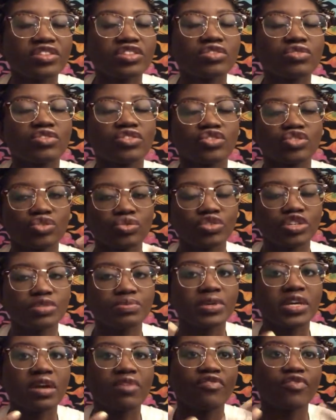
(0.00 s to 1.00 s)
and so their
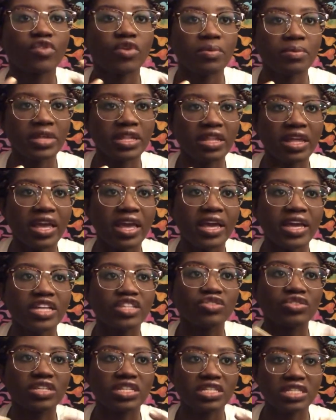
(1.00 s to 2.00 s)
stories become formulaic
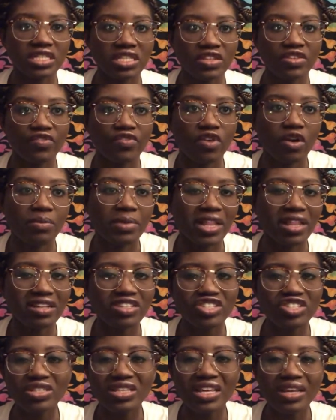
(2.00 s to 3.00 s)
and you can see the formula,
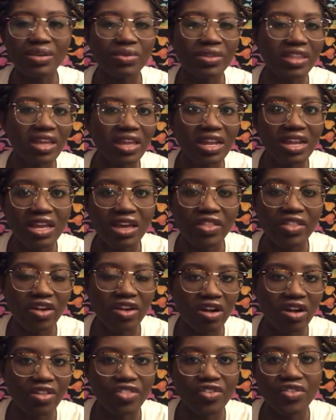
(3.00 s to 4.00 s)
just like with any other
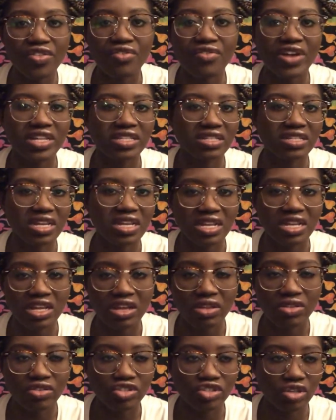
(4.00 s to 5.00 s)
author that writes in any
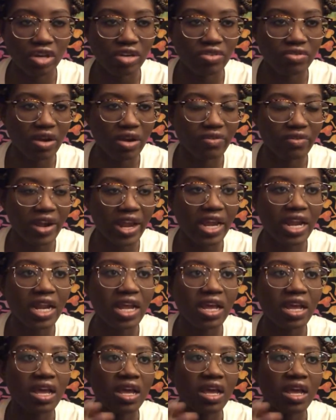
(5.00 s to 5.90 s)
other genre, right?